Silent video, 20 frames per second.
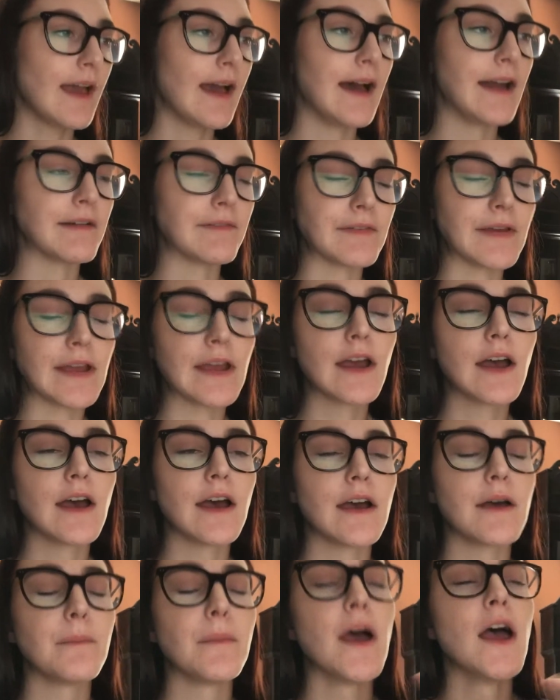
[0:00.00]
out of it.
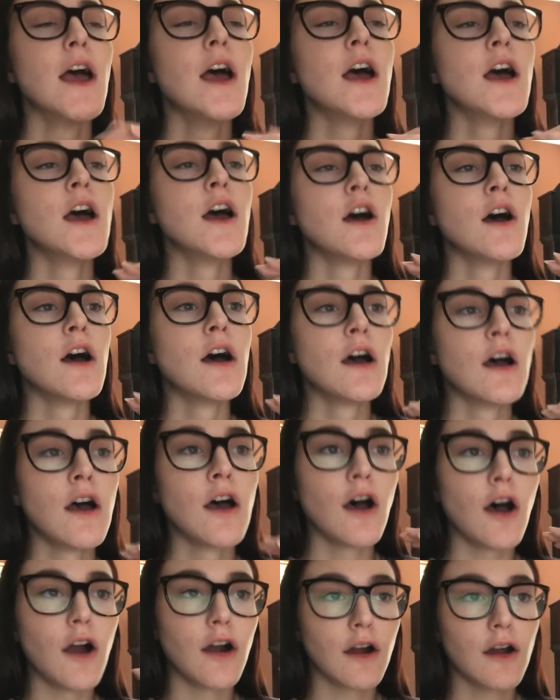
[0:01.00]

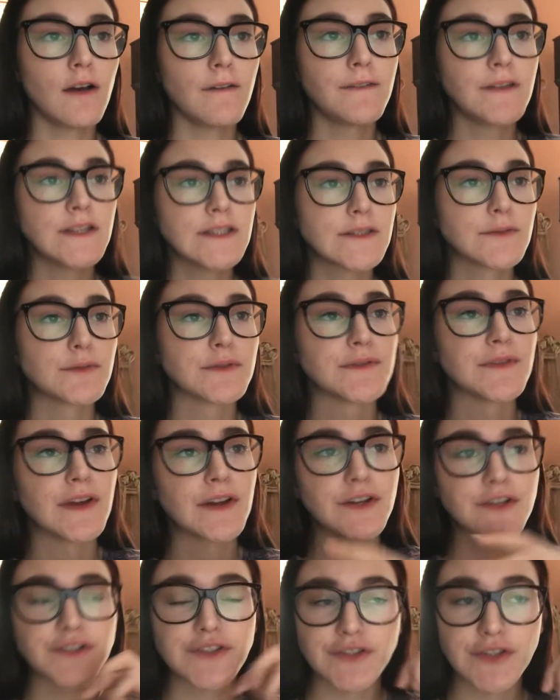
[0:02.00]
Our offense was
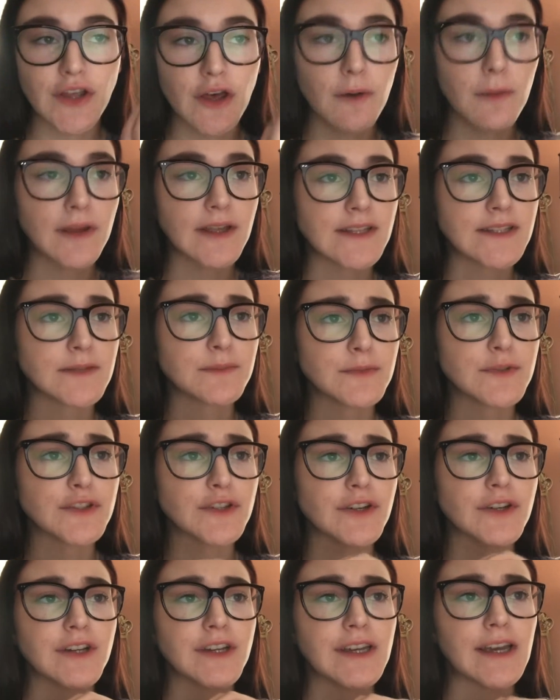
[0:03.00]
very slow against
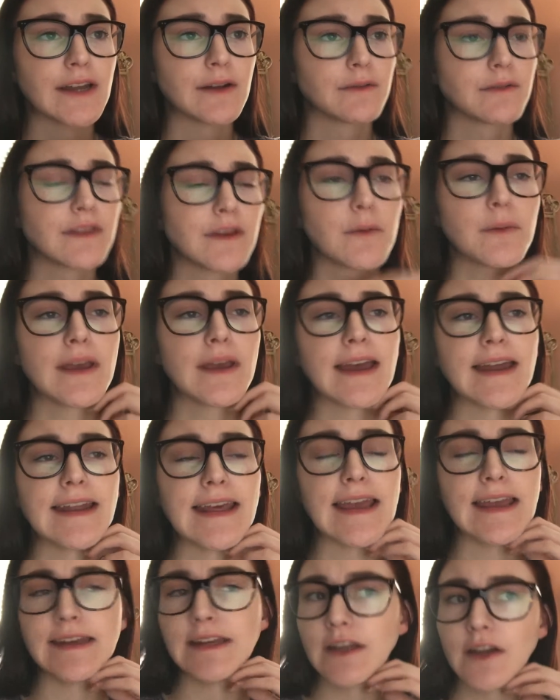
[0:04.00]
Missouri. I don't think we had
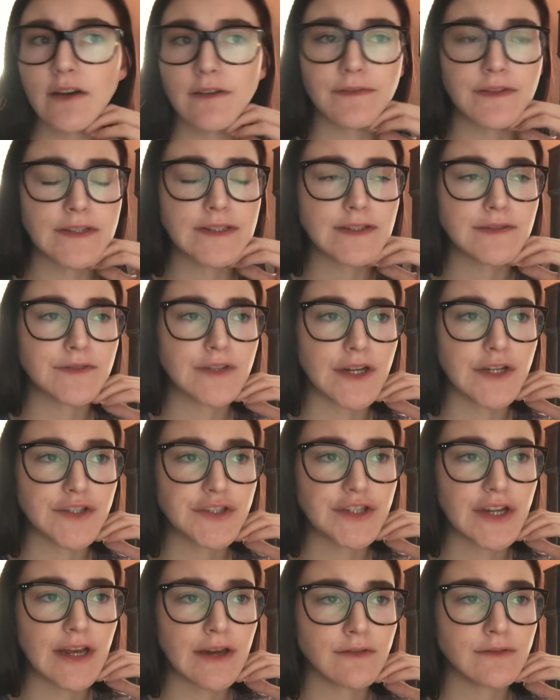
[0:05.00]
any offensive
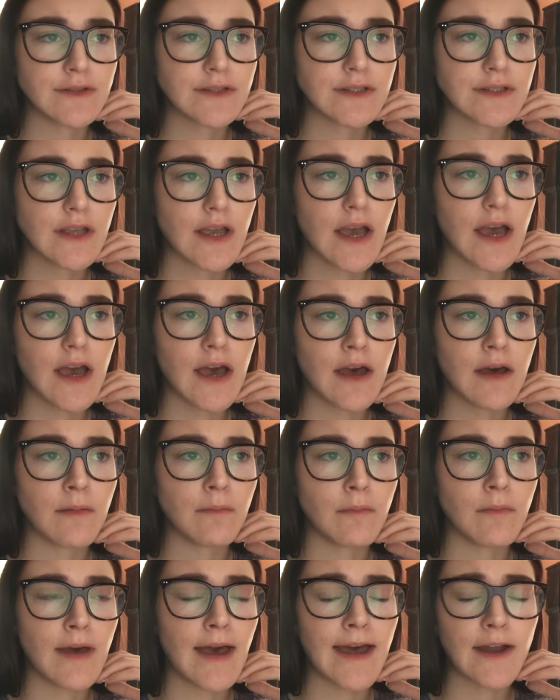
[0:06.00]
touchdowns
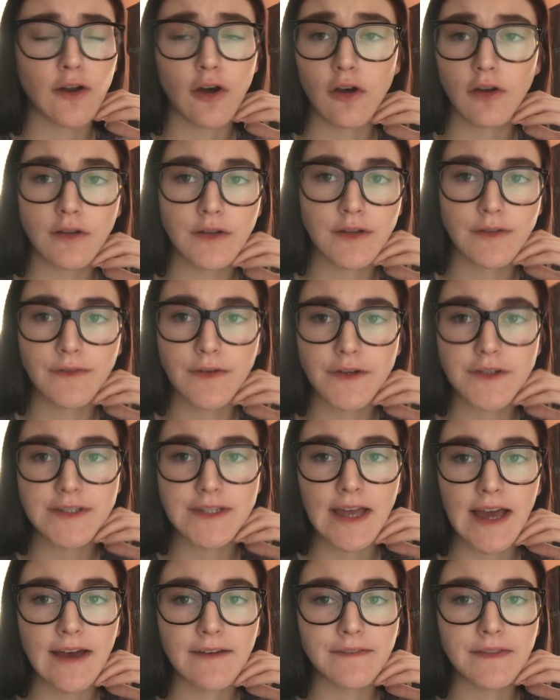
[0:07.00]
at all in the first
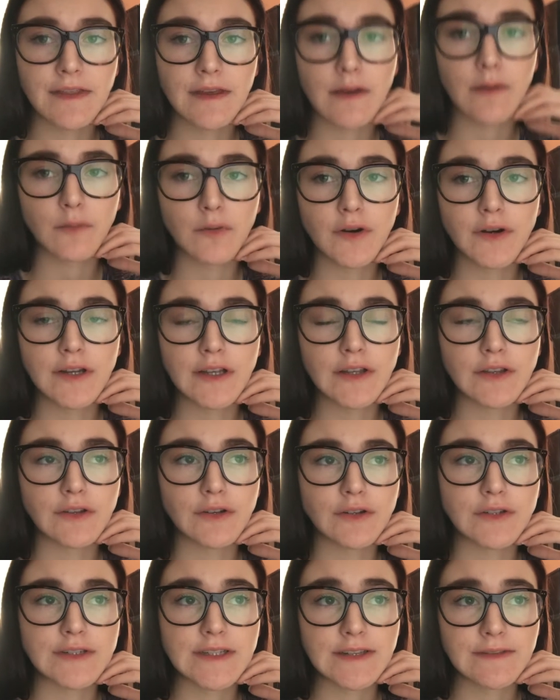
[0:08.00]
half. They were
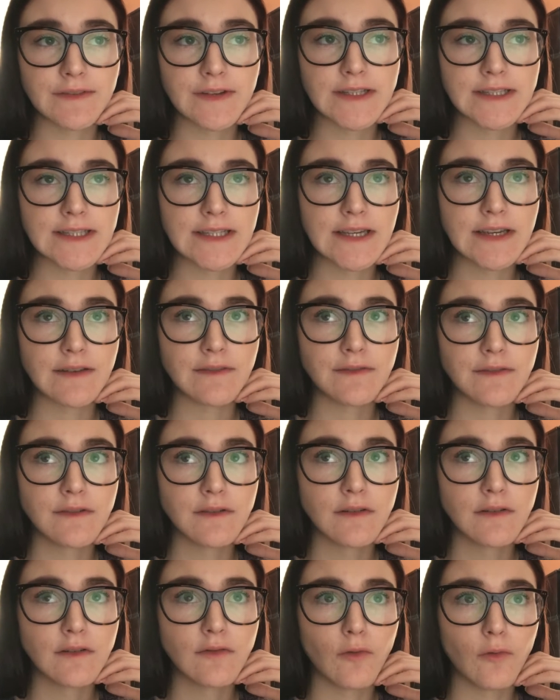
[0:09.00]
either defensive
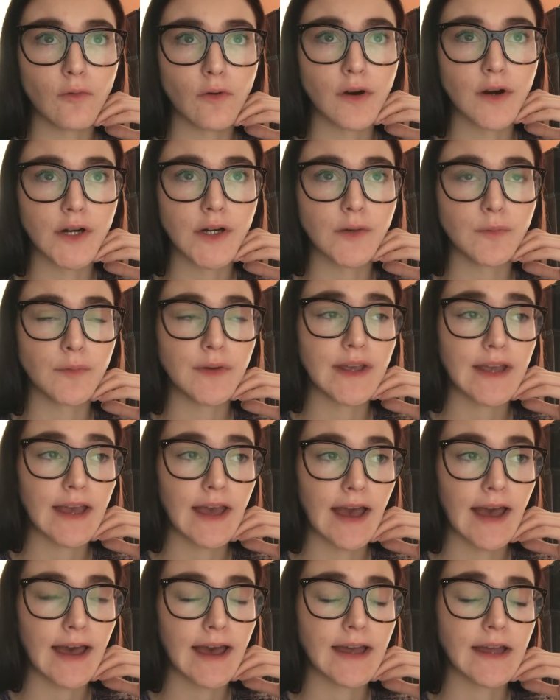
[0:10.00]
or we
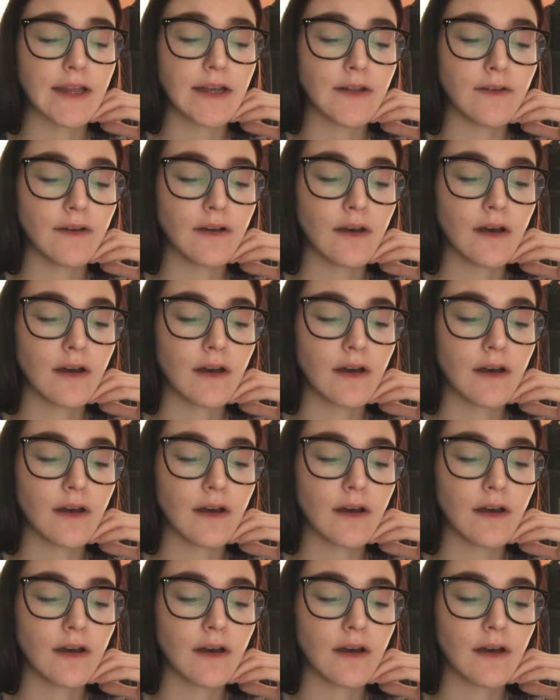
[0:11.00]
had